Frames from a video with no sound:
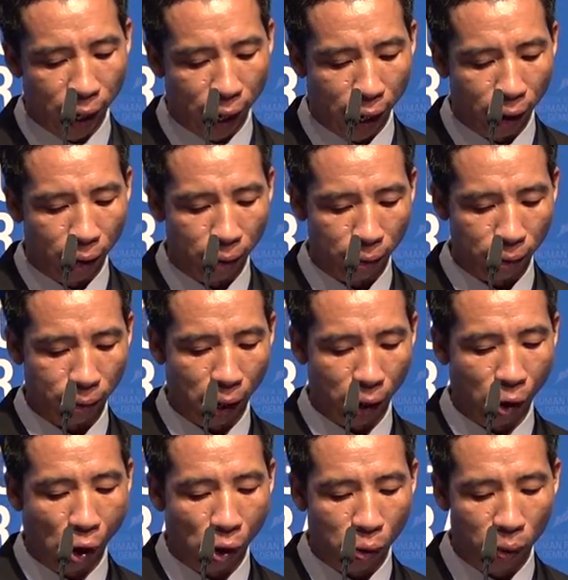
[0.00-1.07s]
This
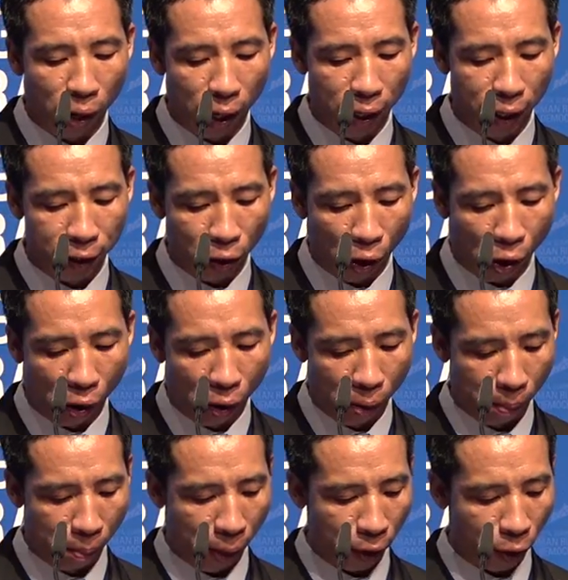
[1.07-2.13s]
question awoke in me,
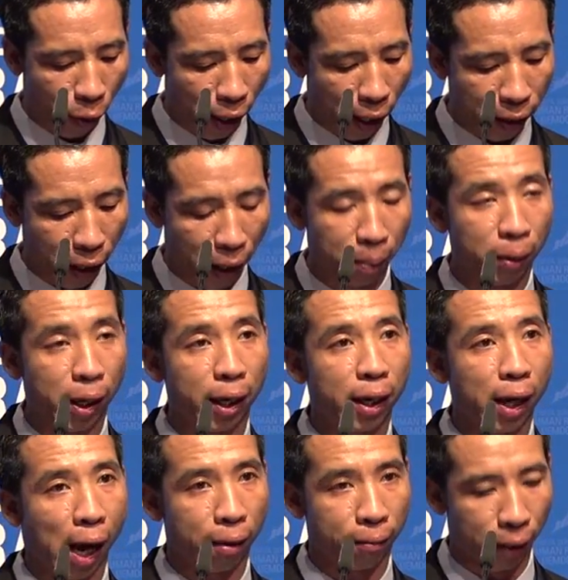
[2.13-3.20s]
and I
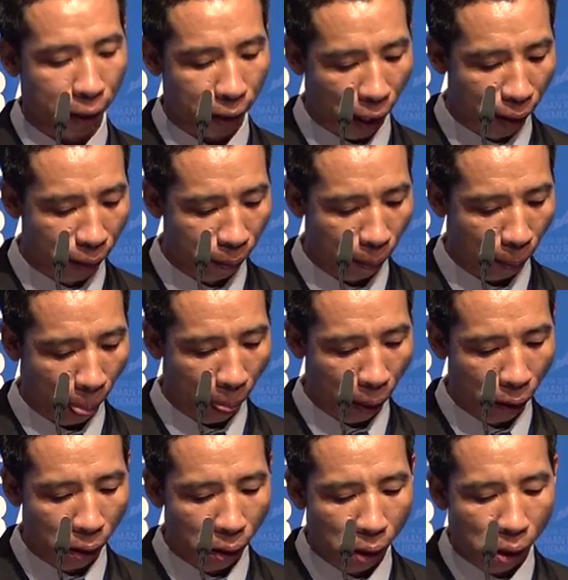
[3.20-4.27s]
started connecting
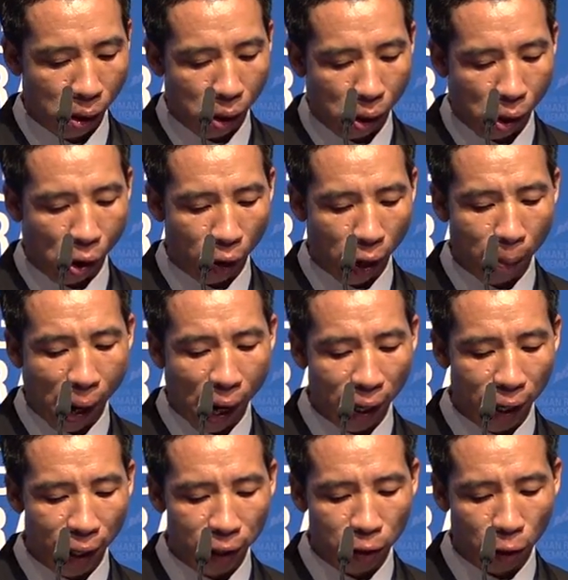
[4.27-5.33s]
with different individuals
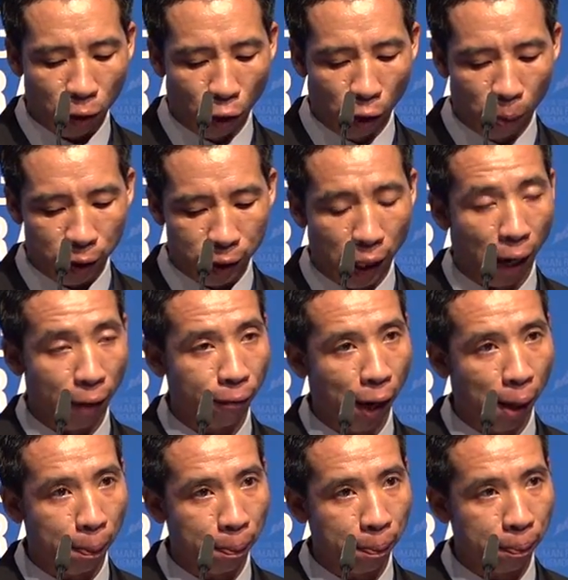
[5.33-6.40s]
and organizations.
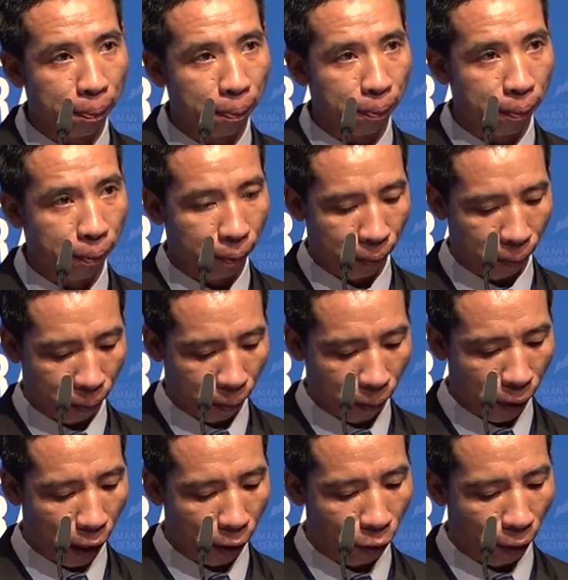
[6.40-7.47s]
This is
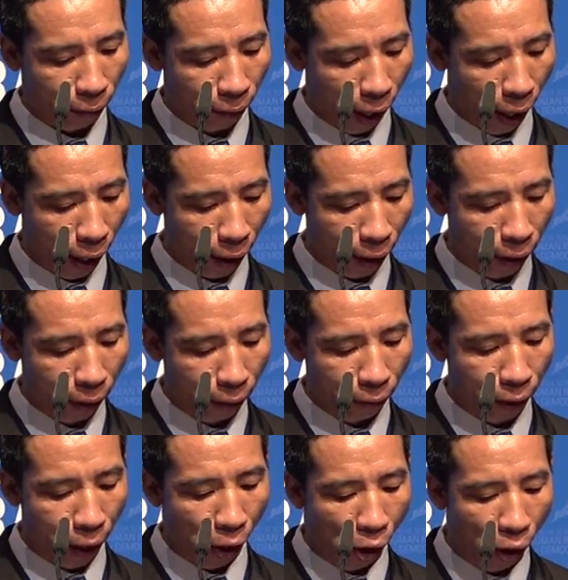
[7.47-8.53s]
how I found
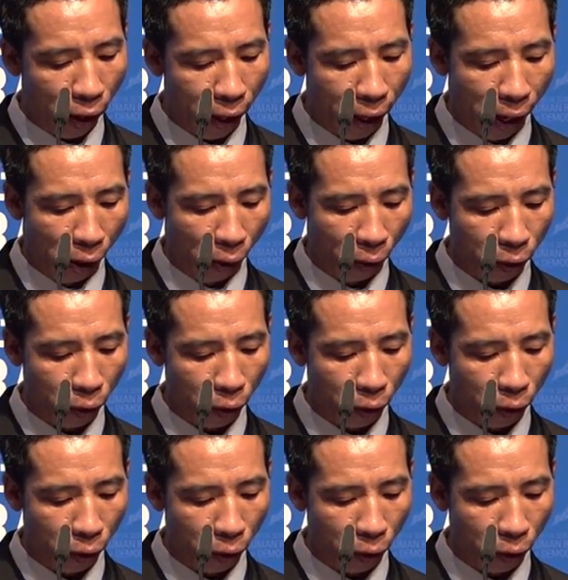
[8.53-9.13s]
Viet Thanh.